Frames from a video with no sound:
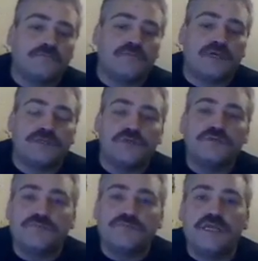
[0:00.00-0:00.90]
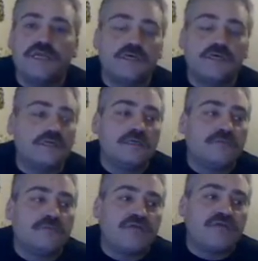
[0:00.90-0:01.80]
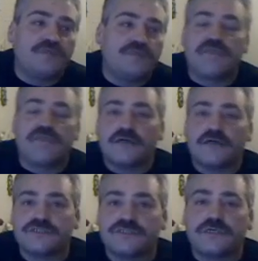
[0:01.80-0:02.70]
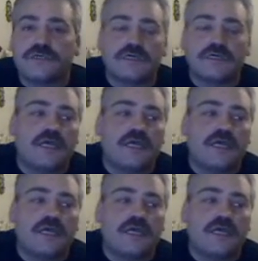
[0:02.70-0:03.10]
news media. But I've been to Al Jezera,